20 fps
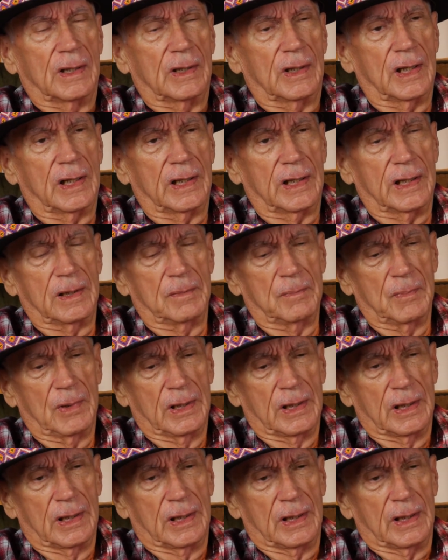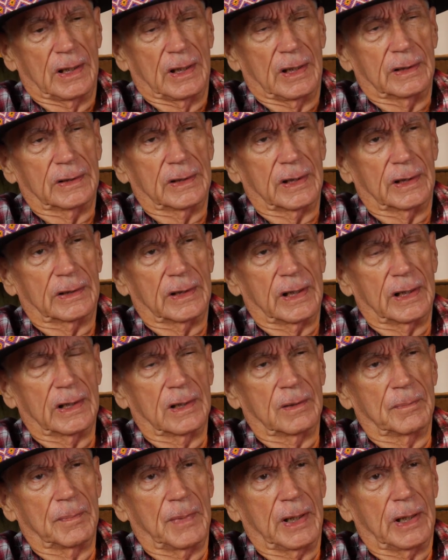name that
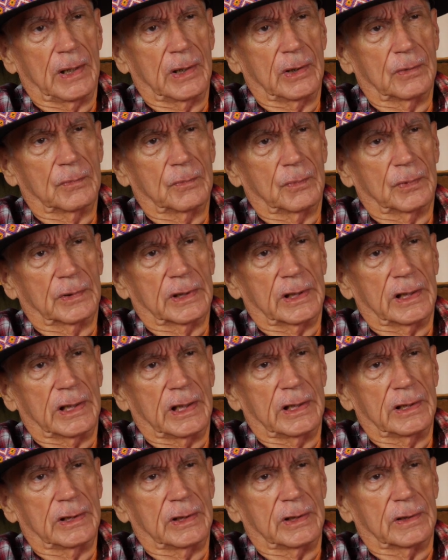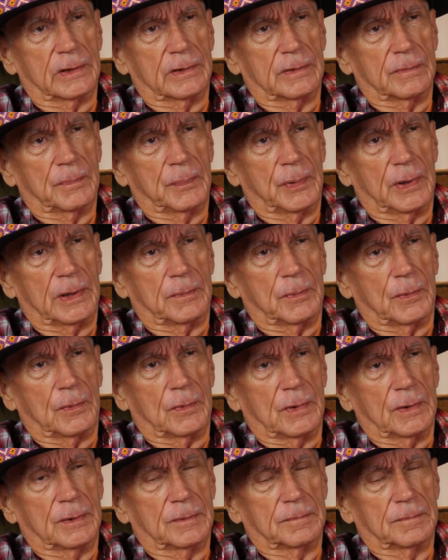intermarried with the Indian people.